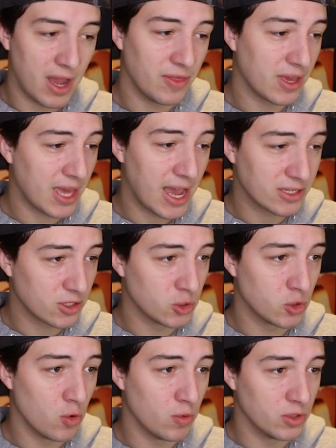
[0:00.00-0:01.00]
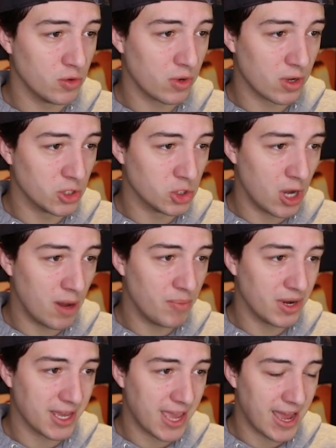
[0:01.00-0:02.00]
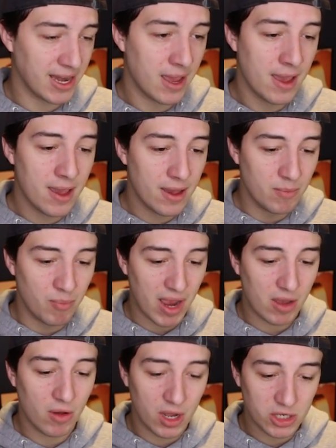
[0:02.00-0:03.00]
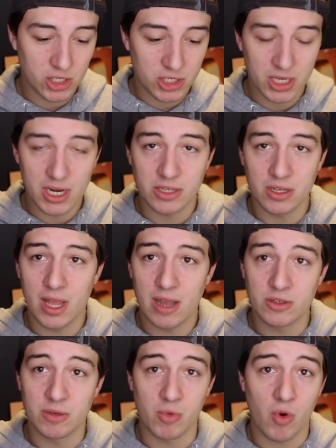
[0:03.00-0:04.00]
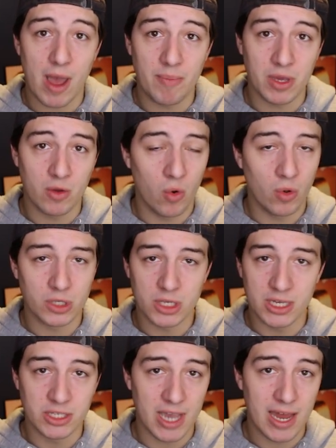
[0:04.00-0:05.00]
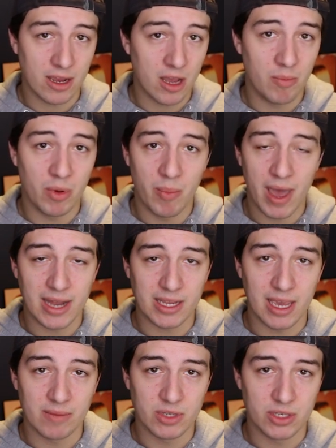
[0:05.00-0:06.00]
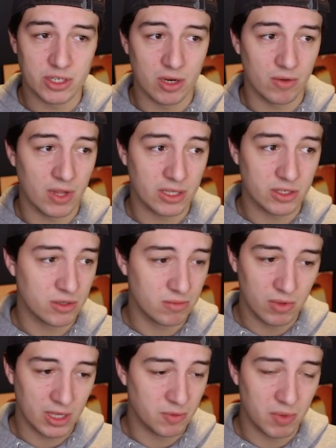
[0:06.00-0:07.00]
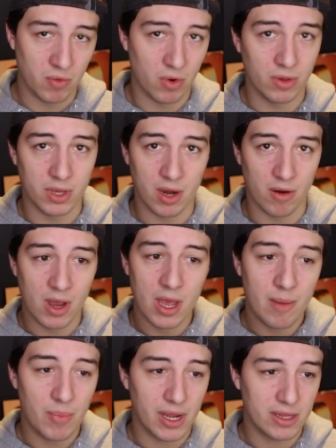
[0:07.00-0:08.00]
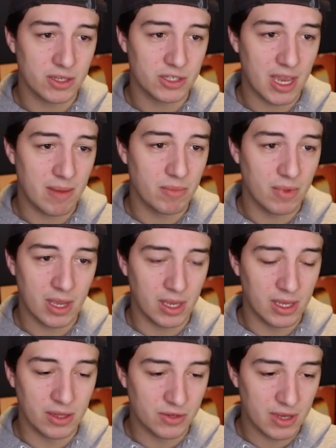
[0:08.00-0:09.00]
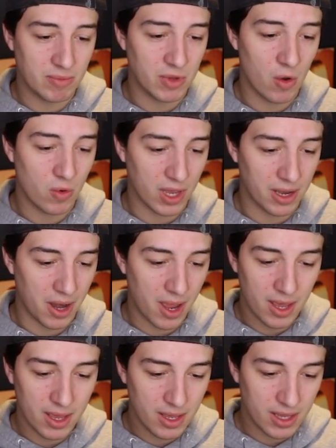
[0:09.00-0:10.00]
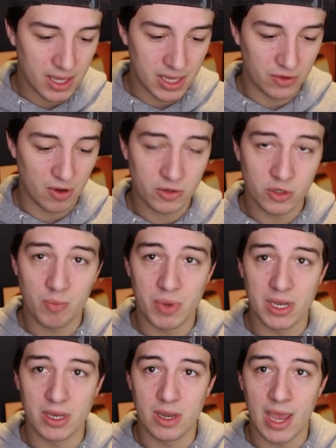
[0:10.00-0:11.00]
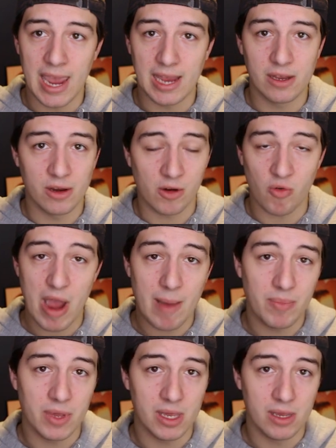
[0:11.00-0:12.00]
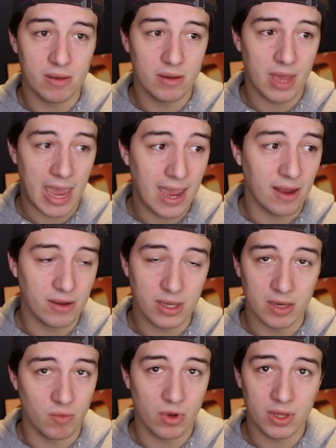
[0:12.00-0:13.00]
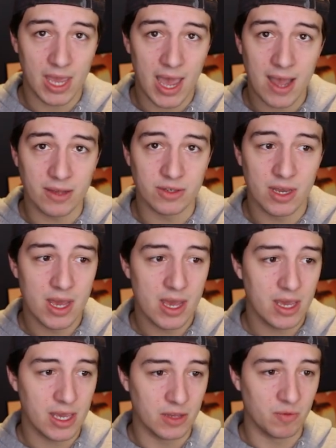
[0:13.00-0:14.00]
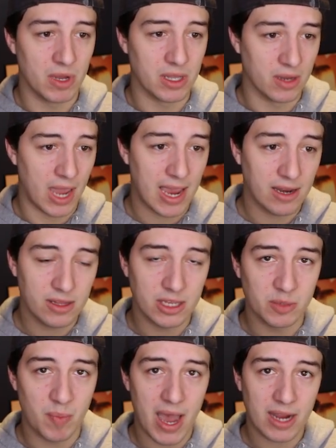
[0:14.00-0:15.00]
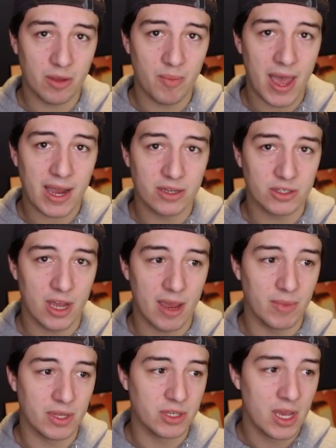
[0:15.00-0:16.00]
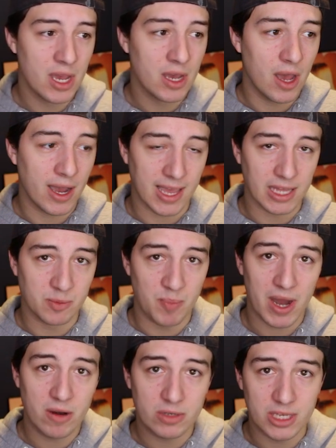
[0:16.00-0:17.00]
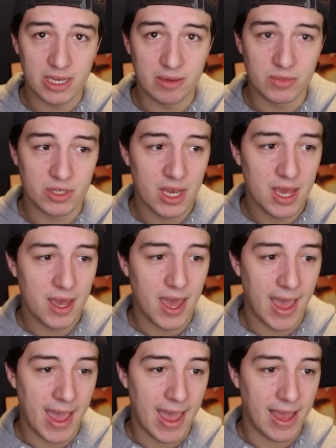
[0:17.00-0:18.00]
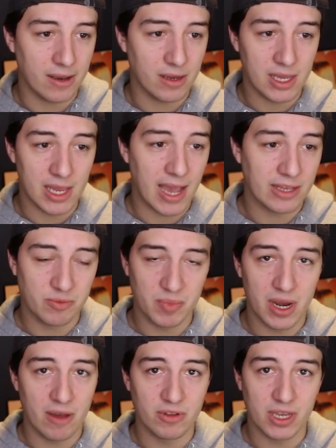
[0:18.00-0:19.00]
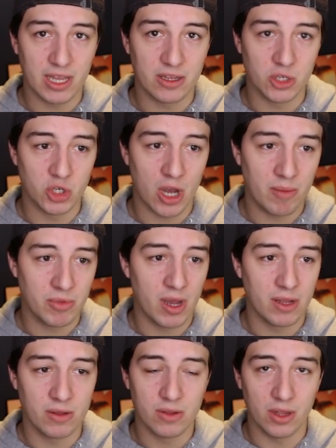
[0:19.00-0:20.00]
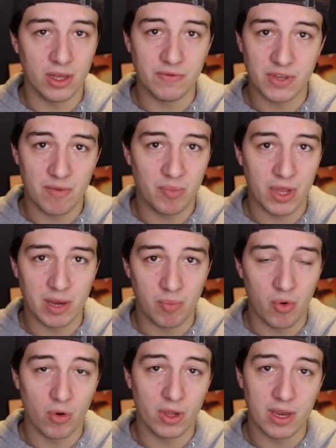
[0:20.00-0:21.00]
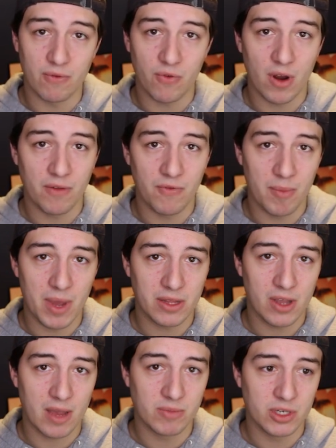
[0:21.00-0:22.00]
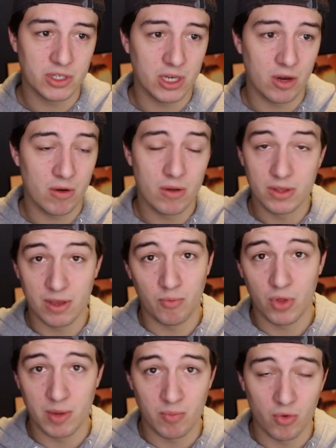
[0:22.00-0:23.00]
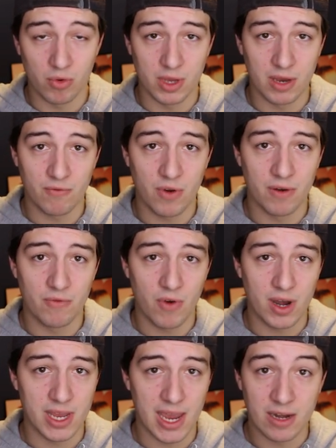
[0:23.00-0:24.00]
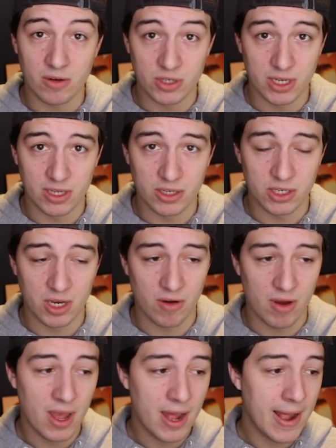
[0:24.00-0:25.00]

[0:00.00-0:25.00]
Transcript: I think Kaskisuo will do a good job. But again, Waive Hutchinson has allowed some crappy goals. He's had a couple bad games this year. Let's be real here. But in the same token, he's also been handed a crappy hand. He really has. He's been handed these back-to-back assignments against better teams, and he hasn't been able to get the job done. The Leafs have played poorly in front of him at times this year. They've played poorly in front of Freddie Anderson this year.